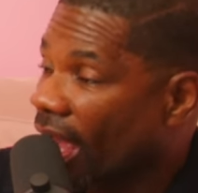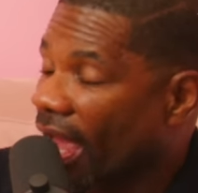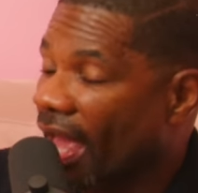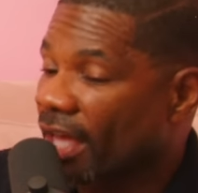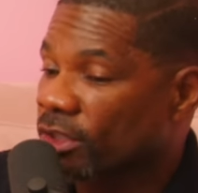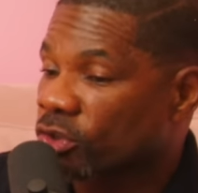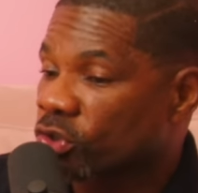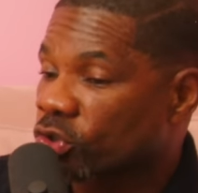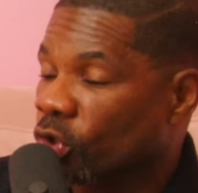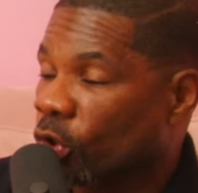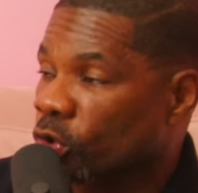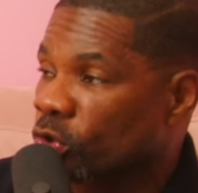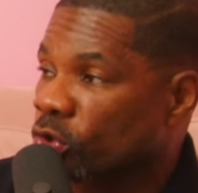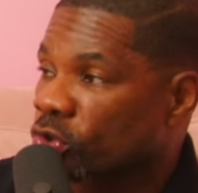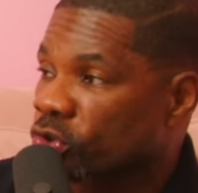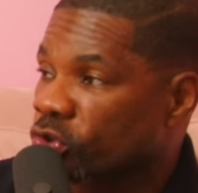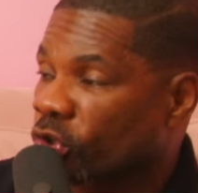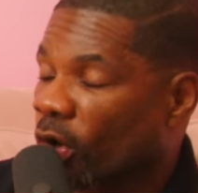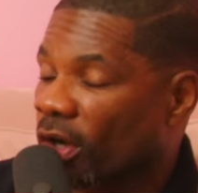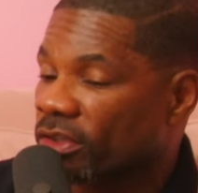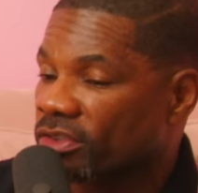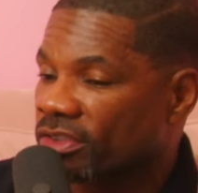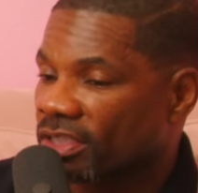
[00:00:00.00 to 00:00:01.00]
And so you
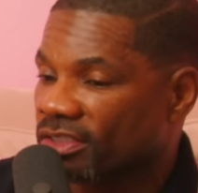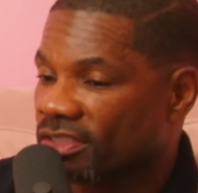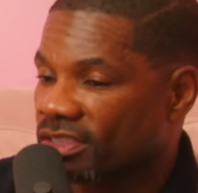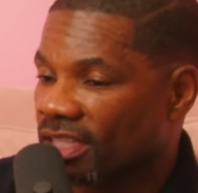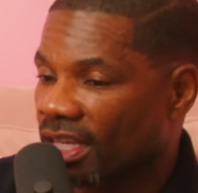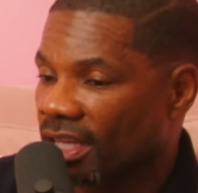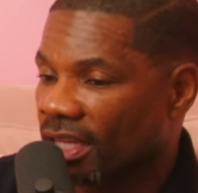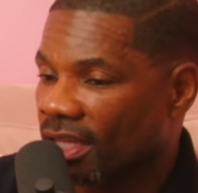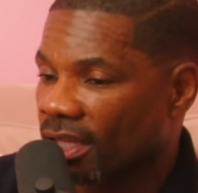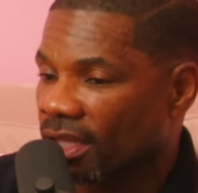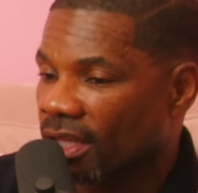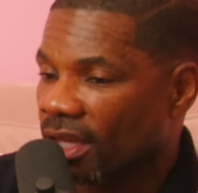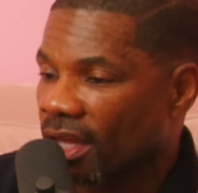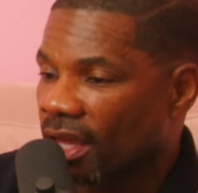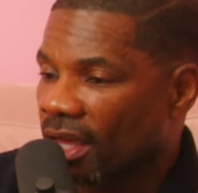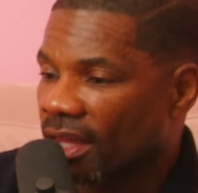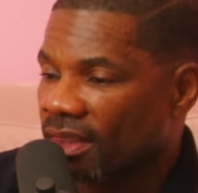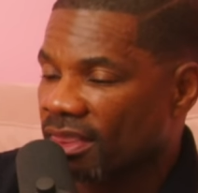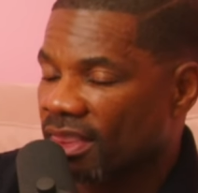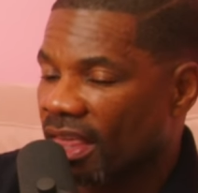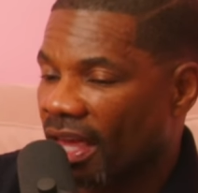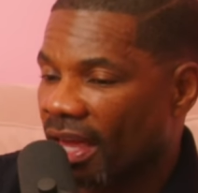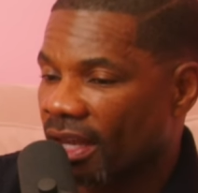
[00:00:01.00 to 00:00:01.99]
start to see
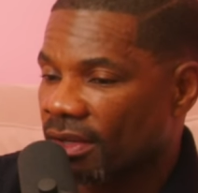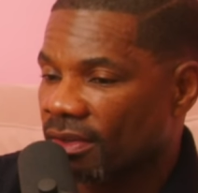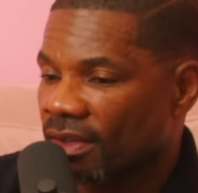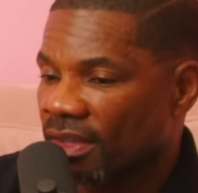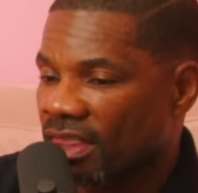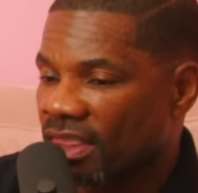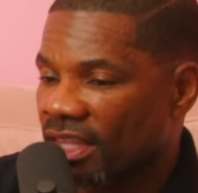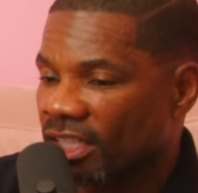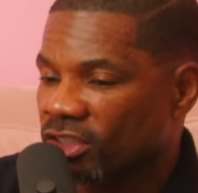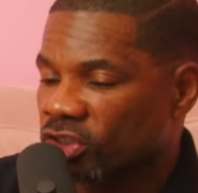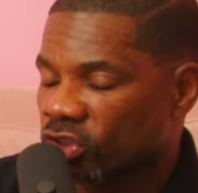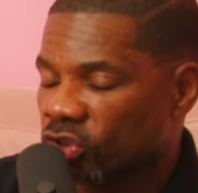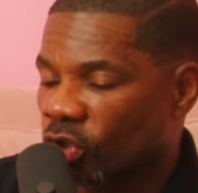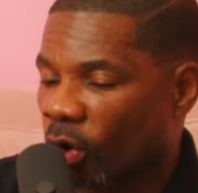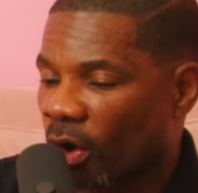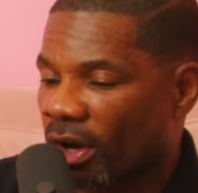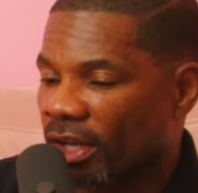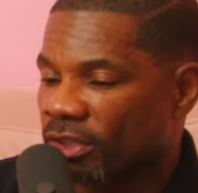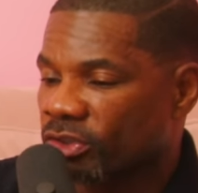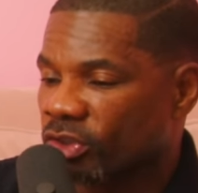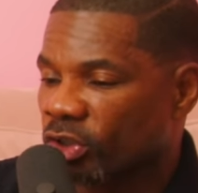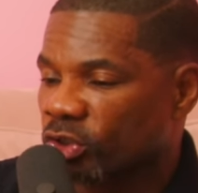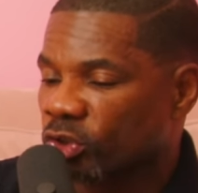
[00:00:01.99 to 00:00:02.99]
that this
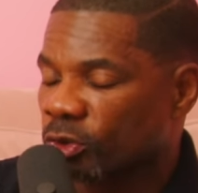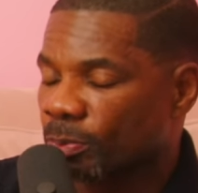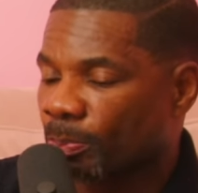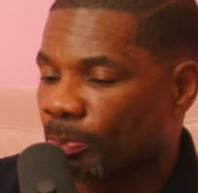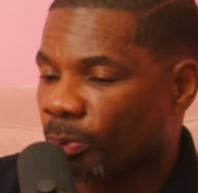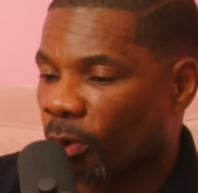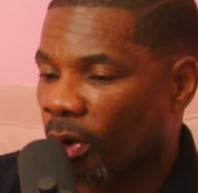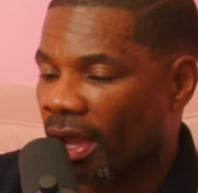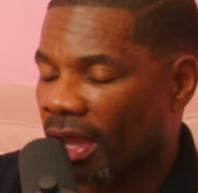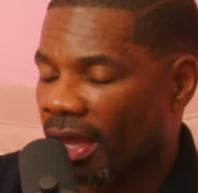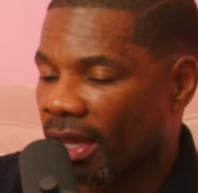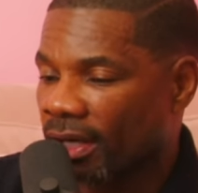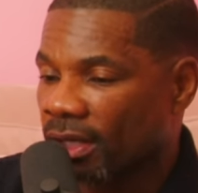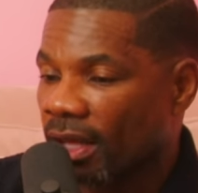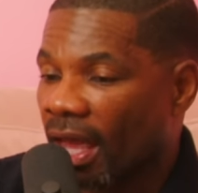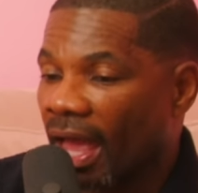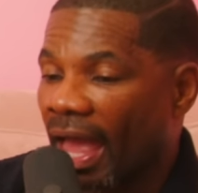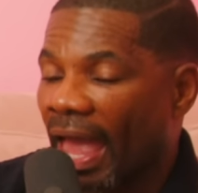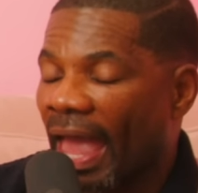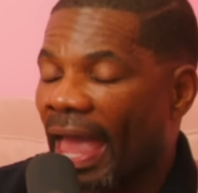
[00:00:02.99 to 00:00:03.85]
started to spread.